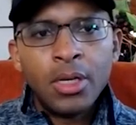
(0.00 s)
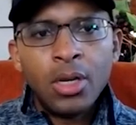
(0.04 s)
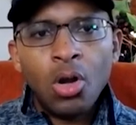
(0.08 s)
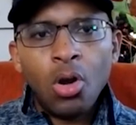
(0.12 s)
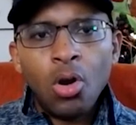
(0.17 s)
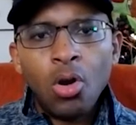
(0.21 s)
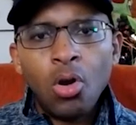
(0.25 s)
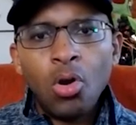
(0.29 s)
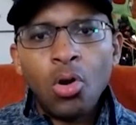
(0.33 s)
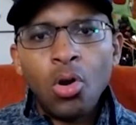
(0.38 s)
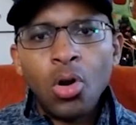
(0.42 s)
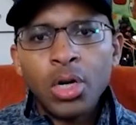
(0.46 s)

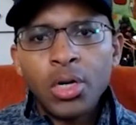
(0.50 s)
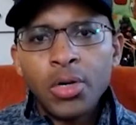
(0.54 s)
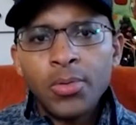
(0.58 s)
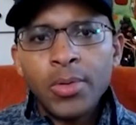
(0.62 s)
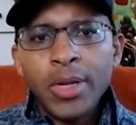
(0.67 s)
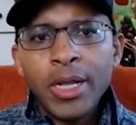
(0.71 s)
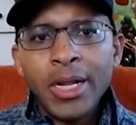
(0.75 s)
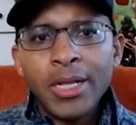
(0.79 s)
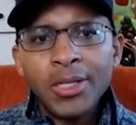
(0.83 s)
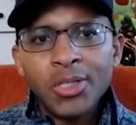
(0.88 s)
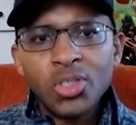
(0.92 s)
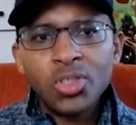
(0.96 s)
or
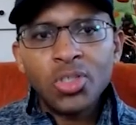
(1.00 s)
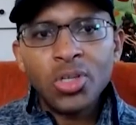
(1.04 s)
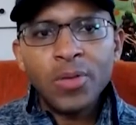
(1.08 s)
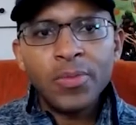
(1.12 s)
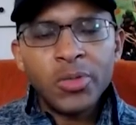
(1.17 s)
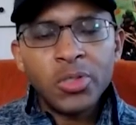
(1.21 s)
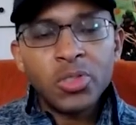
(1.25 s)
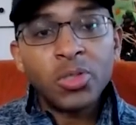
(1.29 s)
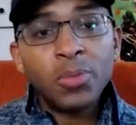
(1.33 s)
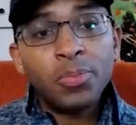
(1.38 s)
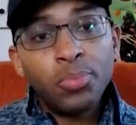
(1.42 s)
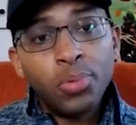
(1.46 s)
create a
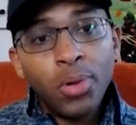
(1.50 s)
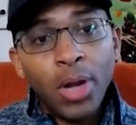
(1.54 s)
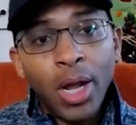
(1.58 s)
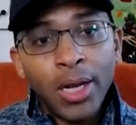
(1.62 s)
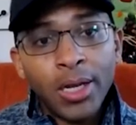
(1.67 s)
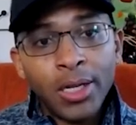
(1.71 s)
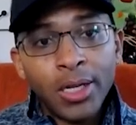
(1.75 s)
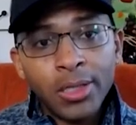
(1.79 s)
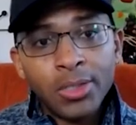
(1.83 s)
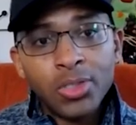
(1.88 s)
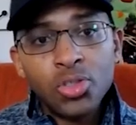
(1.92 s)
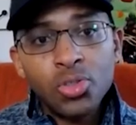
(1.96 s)
service or
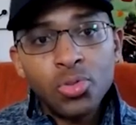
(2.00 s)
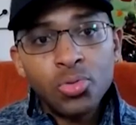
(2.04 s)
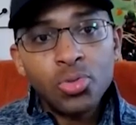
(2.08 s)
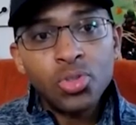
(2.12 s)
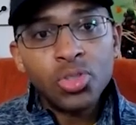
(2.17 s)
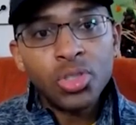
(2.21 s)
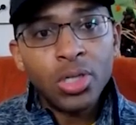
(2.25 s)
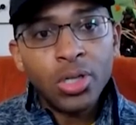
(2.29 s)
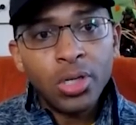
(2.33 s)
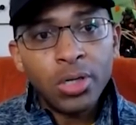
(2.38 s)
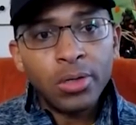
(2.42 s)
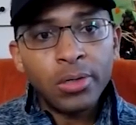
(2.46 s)
product to
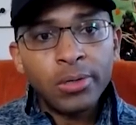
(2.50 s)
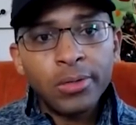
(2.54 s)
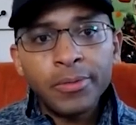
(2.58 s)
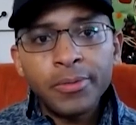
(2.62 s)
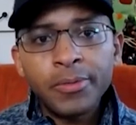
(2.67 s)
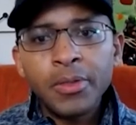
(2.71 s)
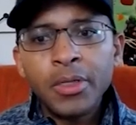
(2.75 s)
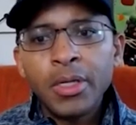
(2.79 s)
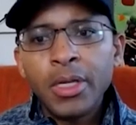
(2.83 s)
serve